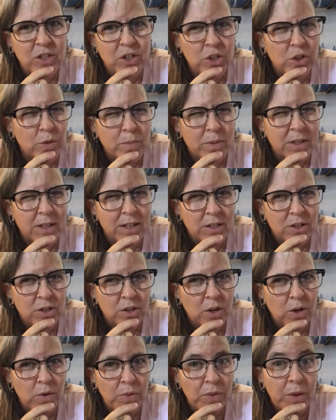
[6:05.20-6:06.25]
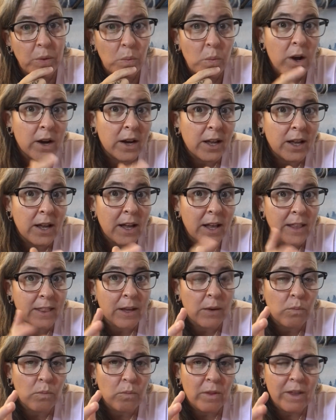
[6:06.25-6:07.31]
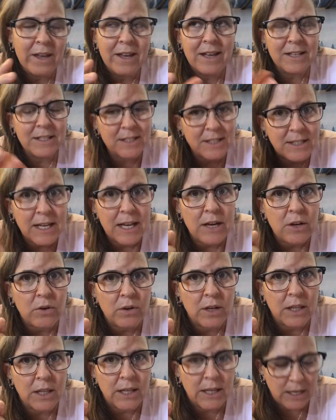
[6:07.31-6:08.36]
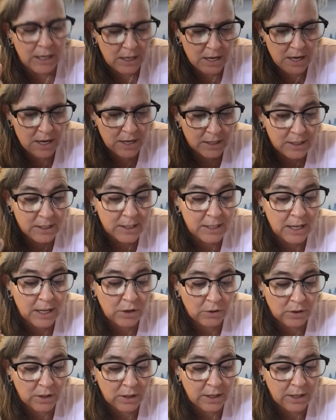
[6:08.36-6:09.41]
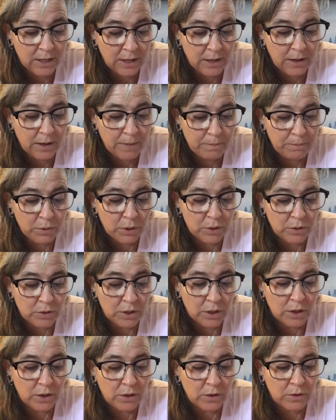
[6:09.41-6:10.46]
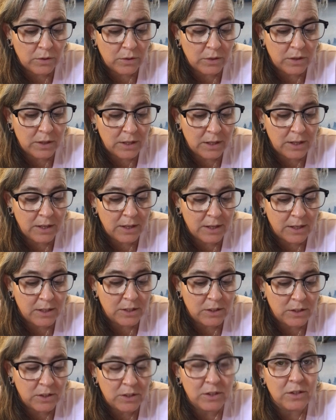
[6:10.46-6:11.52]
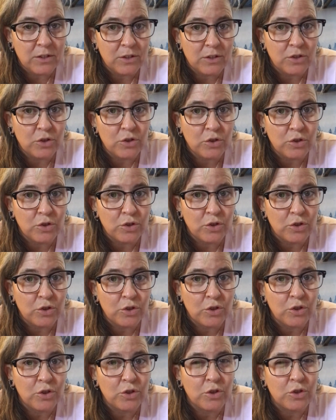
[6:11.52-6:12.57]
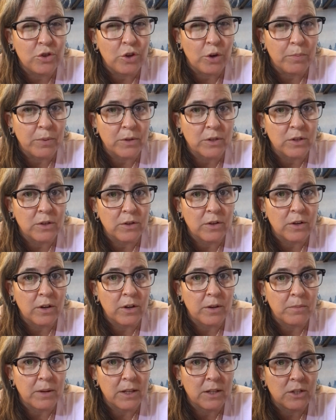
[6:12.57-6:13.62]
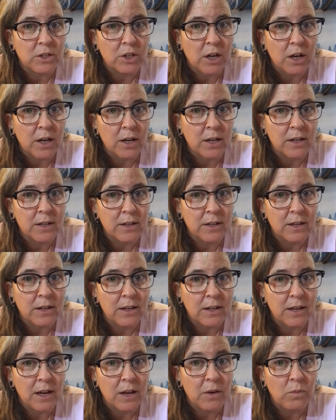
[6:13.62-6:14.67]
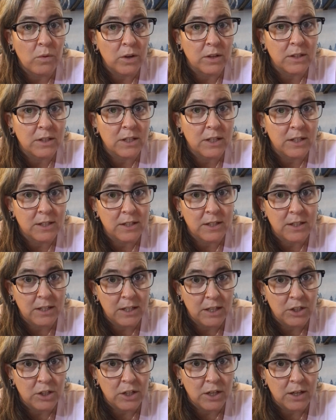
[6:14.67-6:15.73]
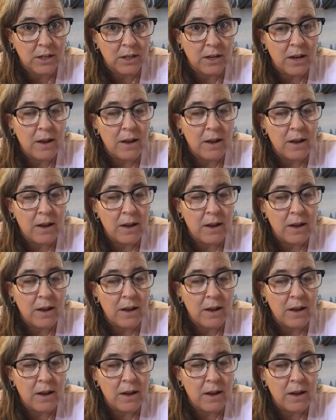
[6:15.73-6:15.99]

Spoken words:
do, but they don't. They secretly, Pluto is super turned on by the jock and wants his attention.